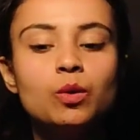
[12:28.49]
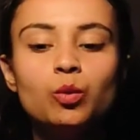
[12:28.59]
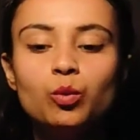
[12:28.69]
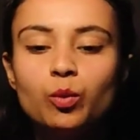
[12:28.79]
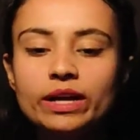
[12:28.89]

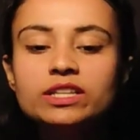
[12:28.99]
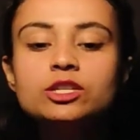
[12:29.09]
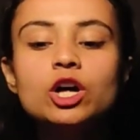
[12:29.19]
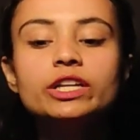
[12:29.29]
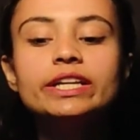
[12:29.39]
One is
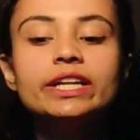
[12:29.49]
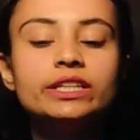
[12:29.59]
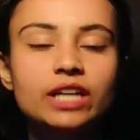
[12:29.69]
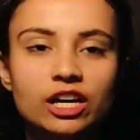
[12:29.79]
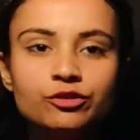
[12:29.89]
already
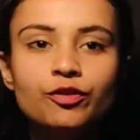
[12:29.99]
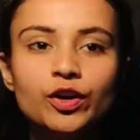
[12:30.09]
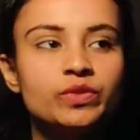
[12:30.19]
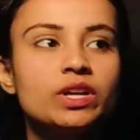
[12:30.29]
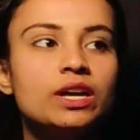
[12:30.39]
done for you.
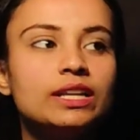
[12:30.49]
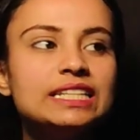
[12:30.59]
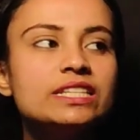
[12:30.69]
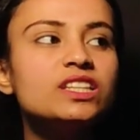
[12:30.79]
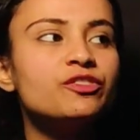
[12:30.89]
Let's see
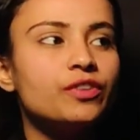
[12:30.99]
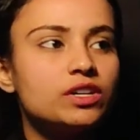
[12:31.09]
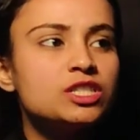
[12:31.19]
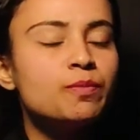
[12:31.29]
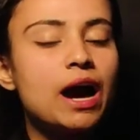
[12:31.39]
the first
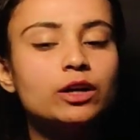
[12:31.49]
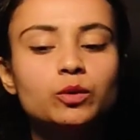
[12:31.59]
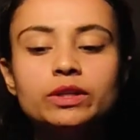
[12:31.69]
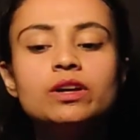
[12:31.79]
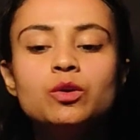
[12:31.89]
part only.
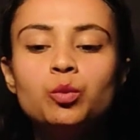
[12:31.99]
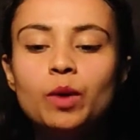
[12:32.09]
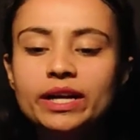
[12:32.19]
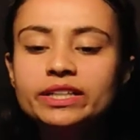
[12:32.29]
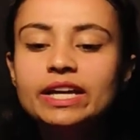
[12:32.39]

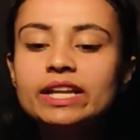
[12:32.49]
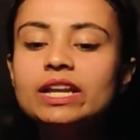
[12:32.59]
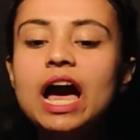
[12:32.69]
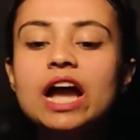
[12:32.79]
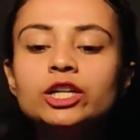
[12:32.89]
1 10
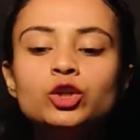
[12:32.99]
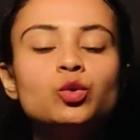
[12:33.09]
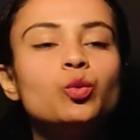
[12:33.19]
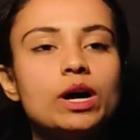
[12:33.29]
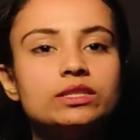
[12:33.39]
and 2
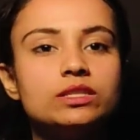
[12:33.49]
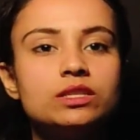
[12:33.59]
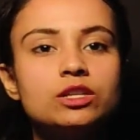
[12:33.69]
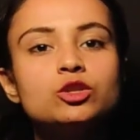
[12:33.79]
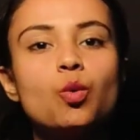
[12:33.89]
ones.
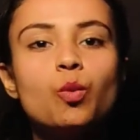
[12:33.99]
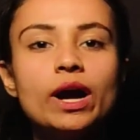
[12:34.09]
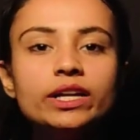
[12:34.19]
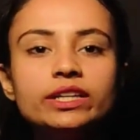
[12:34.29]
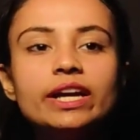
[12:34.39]
So 1
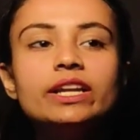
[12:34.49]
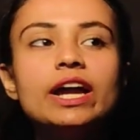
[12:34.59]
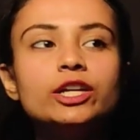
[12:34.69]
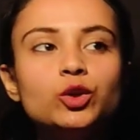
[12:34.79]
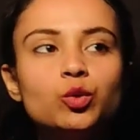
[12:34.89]
10 and
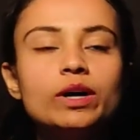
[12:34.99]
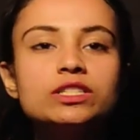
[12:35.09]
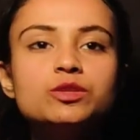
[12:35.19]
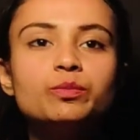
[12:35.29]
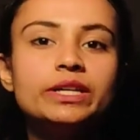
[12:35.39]
2 ones
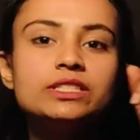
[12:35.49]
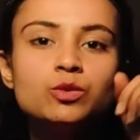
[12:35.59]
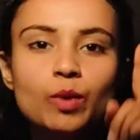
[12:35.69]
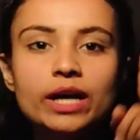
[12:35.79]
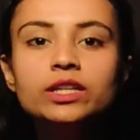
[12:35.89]
means
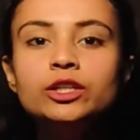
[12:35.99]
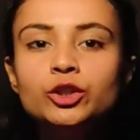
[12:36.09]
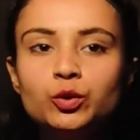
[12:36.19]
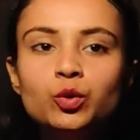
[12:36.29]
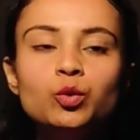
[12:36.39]
1
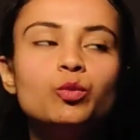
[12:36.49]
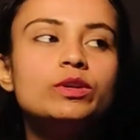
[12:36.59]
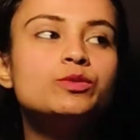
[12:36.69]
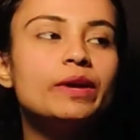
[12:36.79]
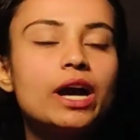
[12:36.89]
2, which
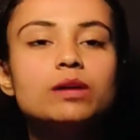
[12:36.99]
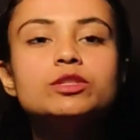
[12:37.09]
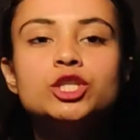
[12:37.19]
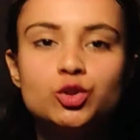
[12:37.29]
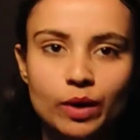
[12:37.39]
becomes
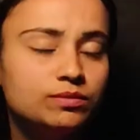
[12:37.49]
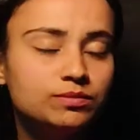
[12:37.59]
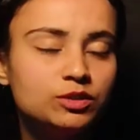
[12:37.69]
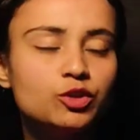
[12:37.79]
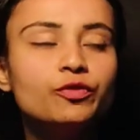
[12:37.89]
12.
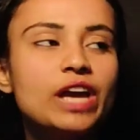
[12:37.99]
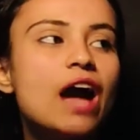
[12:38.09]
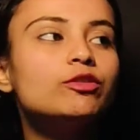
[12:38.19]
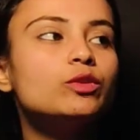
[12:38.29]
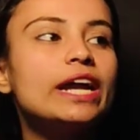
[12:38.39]
So we have to
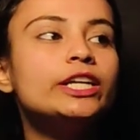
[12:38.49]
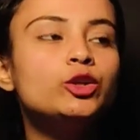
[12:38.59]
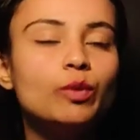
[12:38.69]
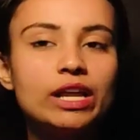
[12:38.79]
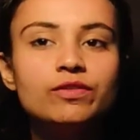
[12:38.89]
write
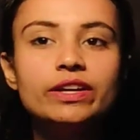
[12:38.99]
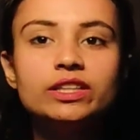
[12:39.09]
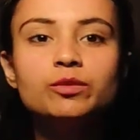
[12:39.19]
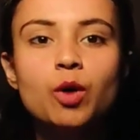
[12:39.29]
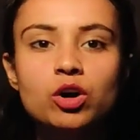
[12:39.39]
12 in the
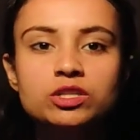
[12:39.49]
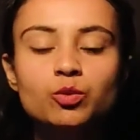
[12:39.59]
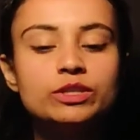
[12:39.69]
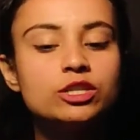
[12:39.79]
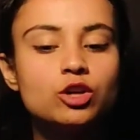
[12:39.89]
box, which
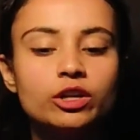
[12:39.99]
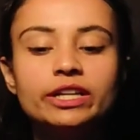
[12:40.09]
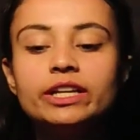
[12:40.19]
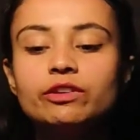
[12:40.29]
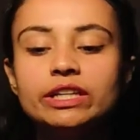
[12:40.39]
is already
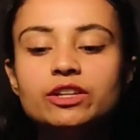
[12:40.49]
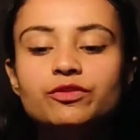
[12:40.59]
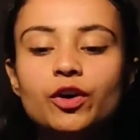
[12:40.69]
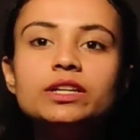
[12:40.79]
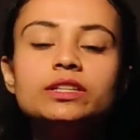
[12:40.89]
written for
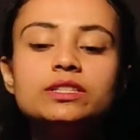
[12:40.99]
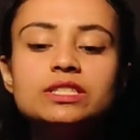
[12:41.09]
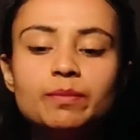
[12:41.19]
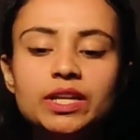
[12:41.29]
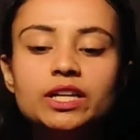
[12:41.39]
you.
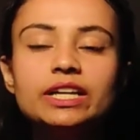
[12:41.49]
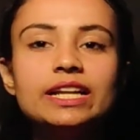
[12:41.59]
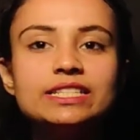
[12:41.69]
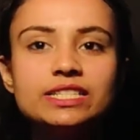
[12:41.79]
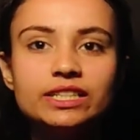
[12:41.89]
Similarly, let's
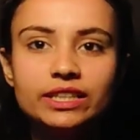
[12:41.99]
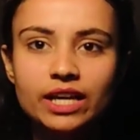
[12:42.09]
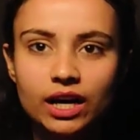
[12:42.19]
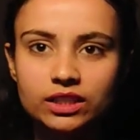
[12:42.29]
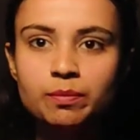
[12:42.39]
see the
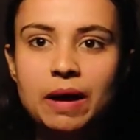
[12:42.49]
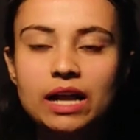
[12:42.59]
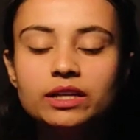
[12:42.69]
other part.